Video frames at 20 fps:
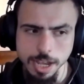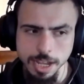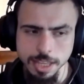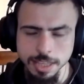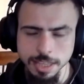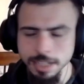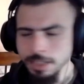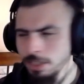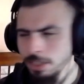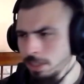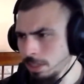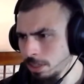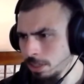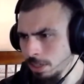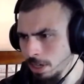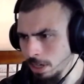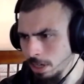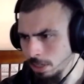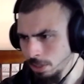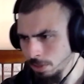And that's just
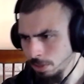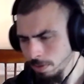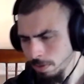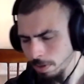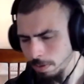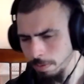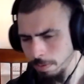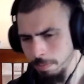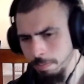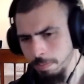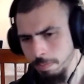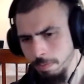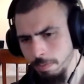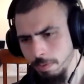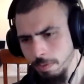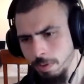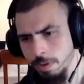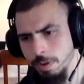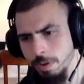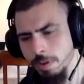not true.
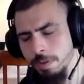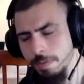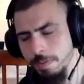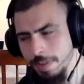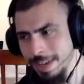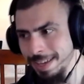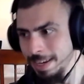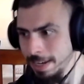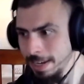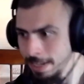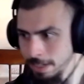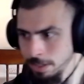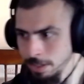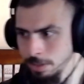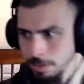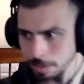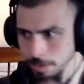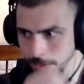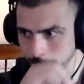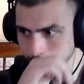Or it is
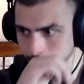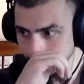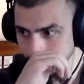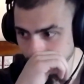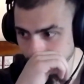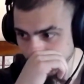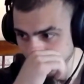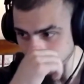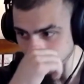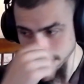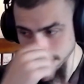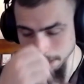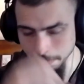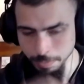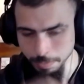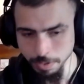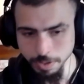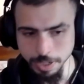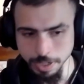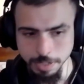true, but it's missing the
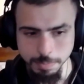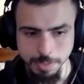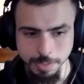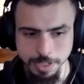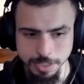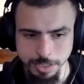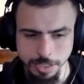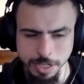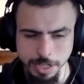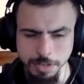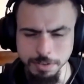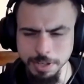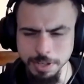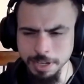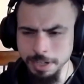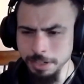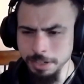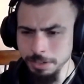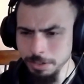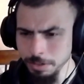point because then you
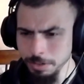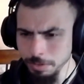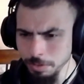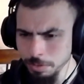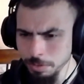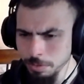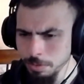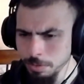get into